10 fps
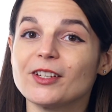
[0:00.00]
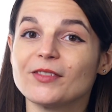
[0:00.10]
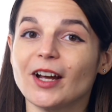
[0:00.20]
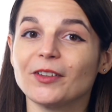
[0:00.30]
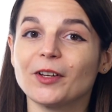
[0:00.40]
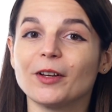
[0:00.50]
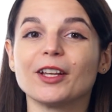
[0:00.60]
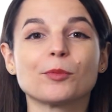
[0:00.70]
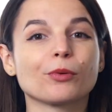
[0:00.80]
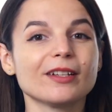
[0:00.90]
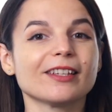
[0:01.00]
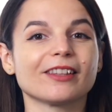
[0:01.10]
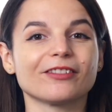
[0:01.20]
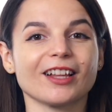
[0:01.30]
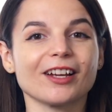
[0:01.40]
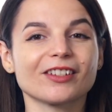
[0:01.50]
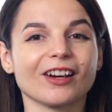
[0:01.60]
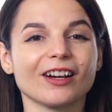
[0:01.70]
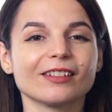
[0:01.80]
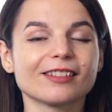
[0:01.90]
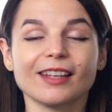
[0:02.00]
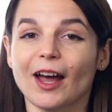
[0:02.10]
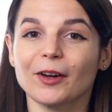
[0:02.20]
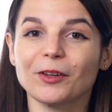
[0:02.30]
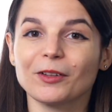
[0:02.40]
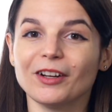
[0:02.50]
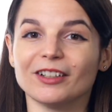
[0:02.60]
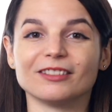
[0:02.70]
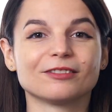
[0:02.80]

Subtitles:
you've downloaded and printed the flashcards, how do you learn?